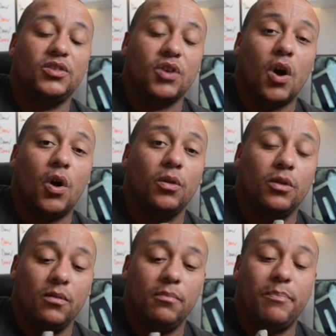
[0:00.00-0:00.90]
all
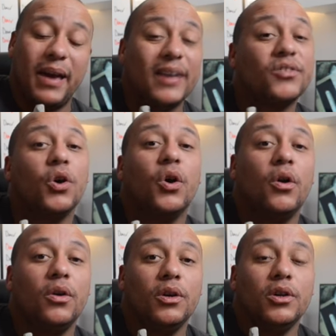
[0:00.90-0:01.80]
base
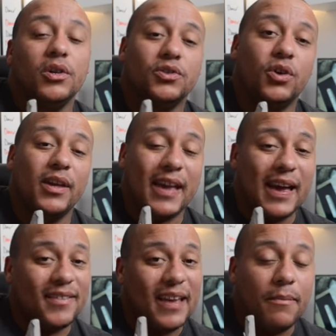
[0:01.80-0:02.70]
coat. So you get
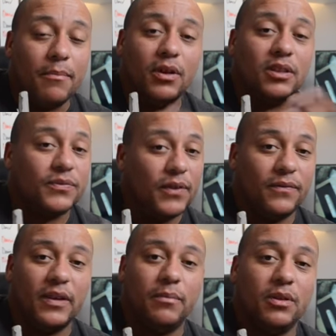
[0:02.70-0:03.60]
a 10mm,
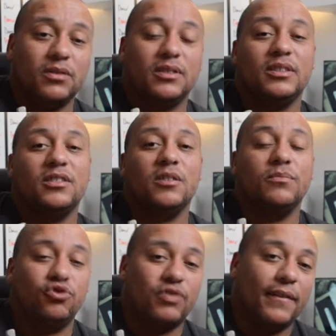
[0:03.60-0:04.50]
15mm
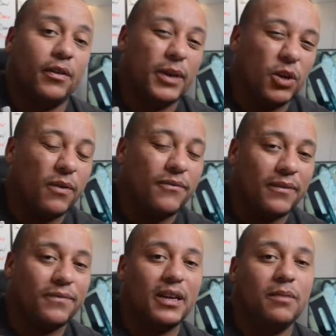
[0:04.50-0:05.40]
systems. Generally we do a
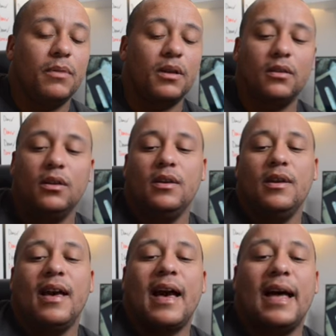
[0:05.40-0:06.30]
15mm,
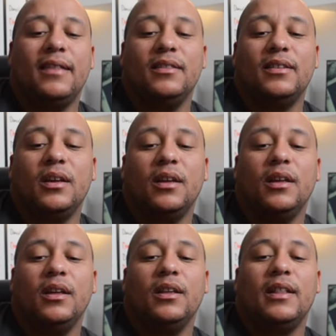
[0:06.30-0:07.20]
and
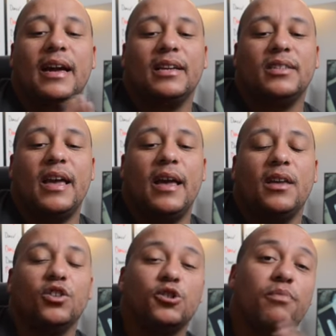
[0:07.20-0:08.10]
like I say,
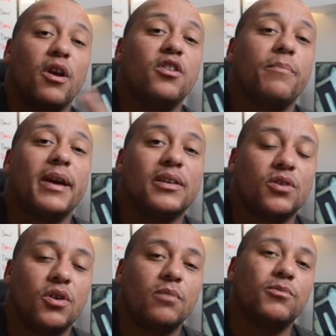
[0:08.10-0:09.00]
you'll spray on your base
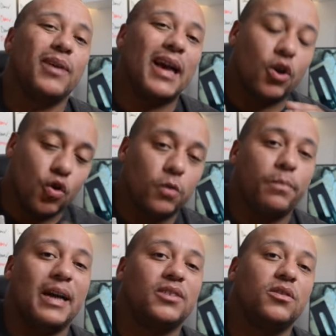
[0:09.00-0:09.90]
coat. You'll get a good
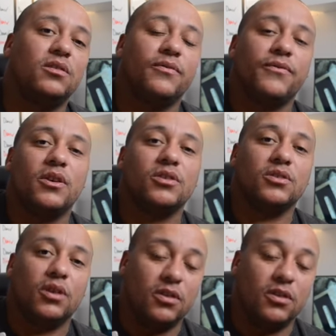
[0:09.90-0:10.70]
pass on your first